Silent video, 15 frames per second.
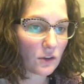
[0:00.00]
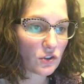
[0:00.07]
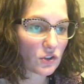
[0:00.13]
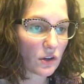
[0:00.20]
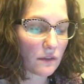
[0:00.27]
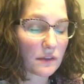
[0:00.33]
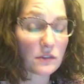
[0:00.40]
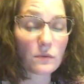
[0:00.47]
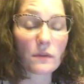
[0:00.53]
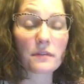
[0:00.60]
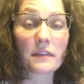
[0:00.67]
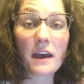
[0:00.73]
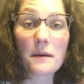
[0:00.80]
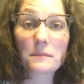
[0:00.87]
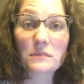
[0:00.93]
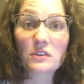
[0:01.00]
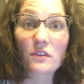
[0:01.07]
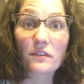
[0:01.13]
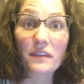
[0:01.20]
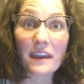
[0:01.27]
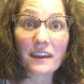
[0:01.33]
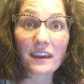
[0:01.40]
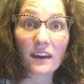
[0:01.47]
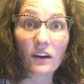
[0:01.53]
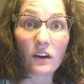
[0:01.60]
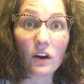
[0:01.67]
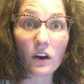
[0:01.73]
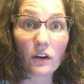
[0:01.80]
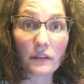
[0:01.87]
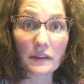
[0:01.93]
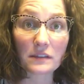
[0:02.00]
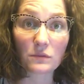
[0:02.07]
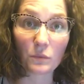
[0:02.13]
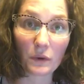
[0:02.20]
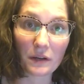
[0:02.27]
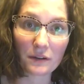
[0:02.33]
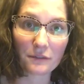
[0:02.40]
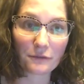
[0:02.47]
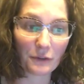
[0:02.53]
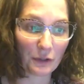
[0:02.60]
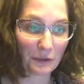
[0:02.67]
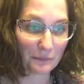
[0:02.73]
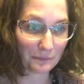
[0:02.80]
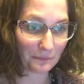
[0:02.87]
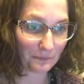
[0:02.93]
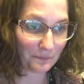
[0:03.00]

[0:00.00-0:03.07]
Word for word: share this with them so they get all this wonderful,